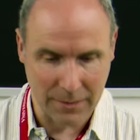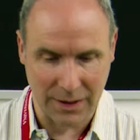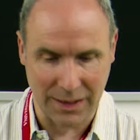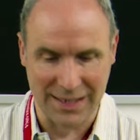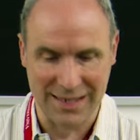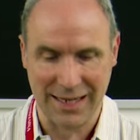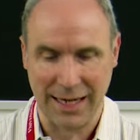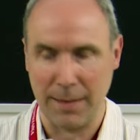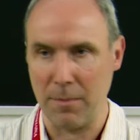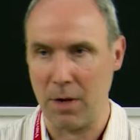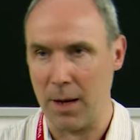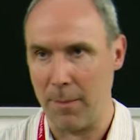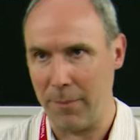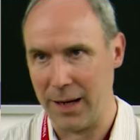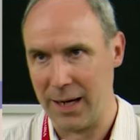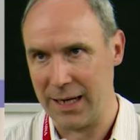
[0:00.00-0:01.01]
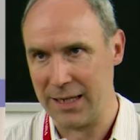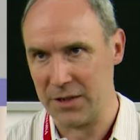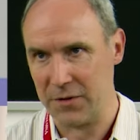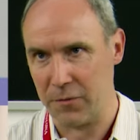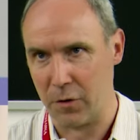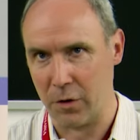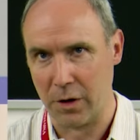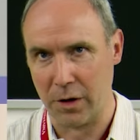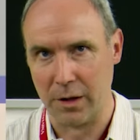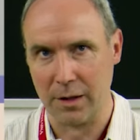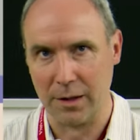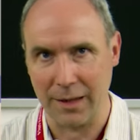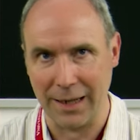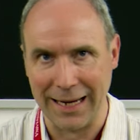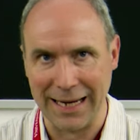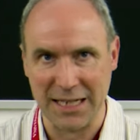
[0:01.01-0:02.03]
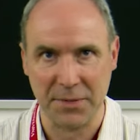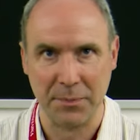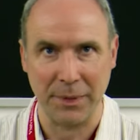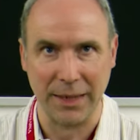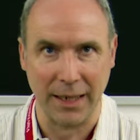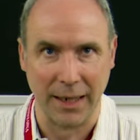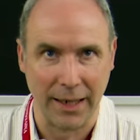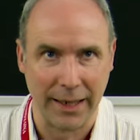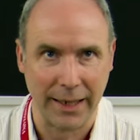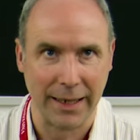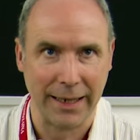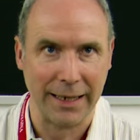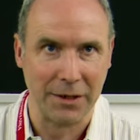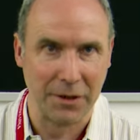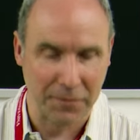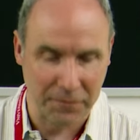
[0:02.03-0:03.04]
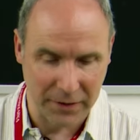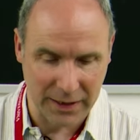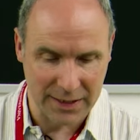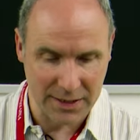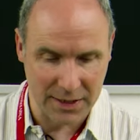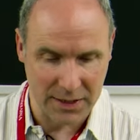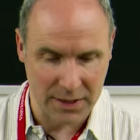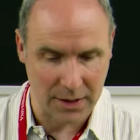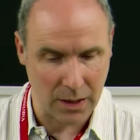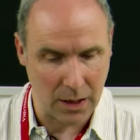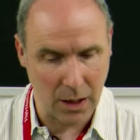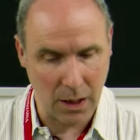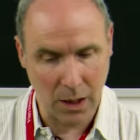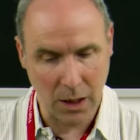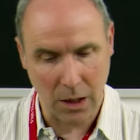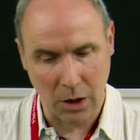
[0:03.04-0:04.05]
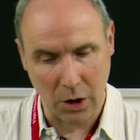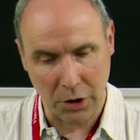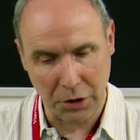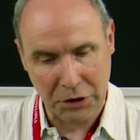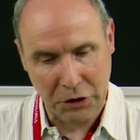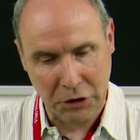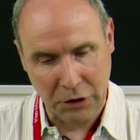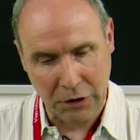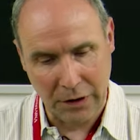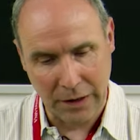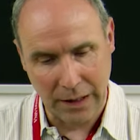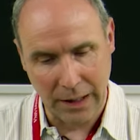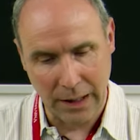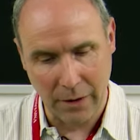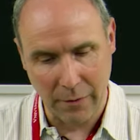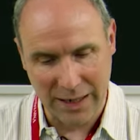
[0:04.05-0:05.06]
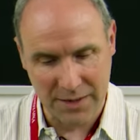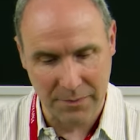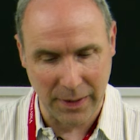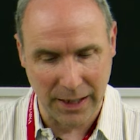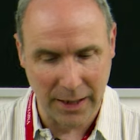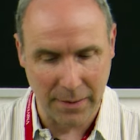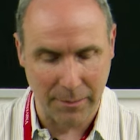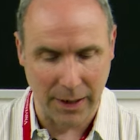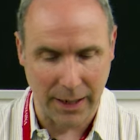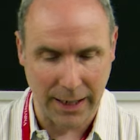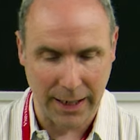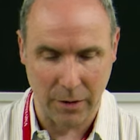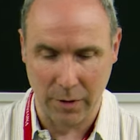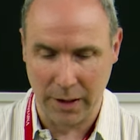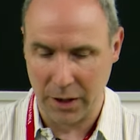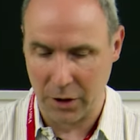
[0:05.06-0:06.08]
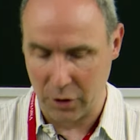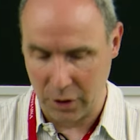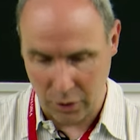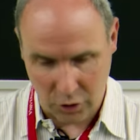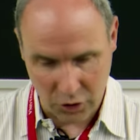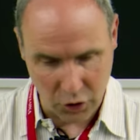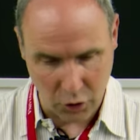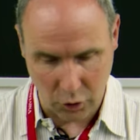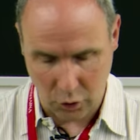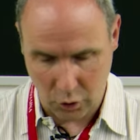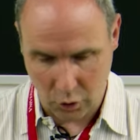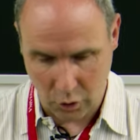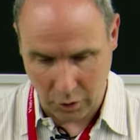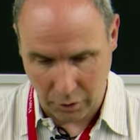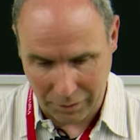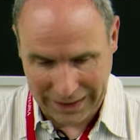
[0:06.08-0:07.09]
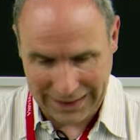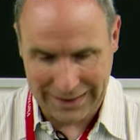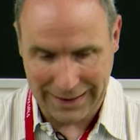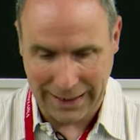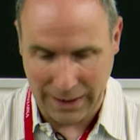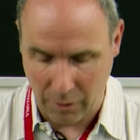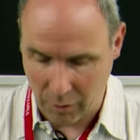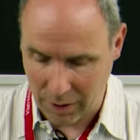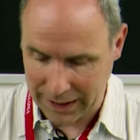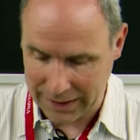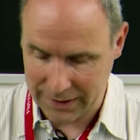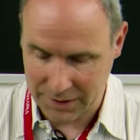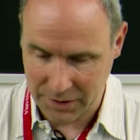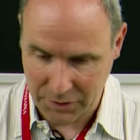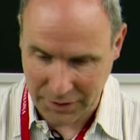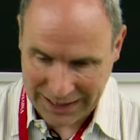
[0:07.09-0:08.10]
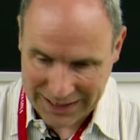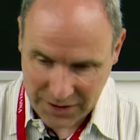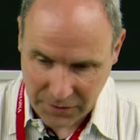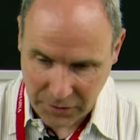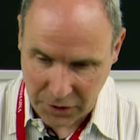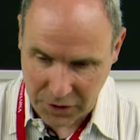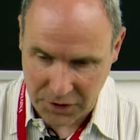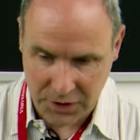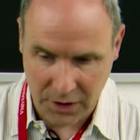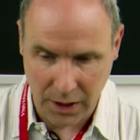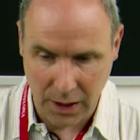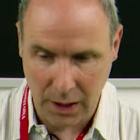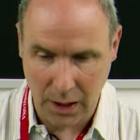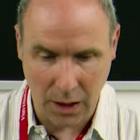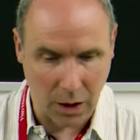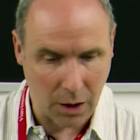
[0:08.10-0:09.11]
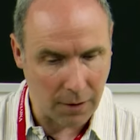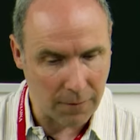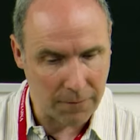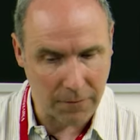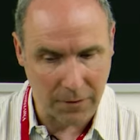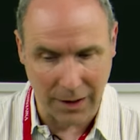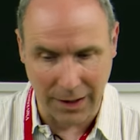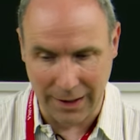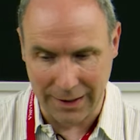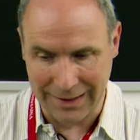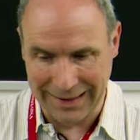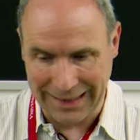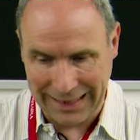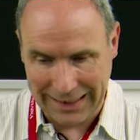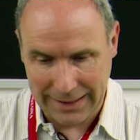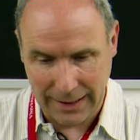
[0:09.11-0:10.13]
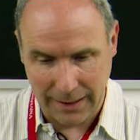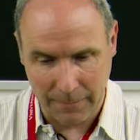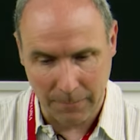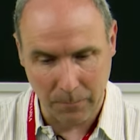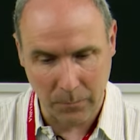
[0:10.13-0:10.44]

The same applies for the SPI interfaces on your Raspberry Pi, where you can also do read and write transfers of data.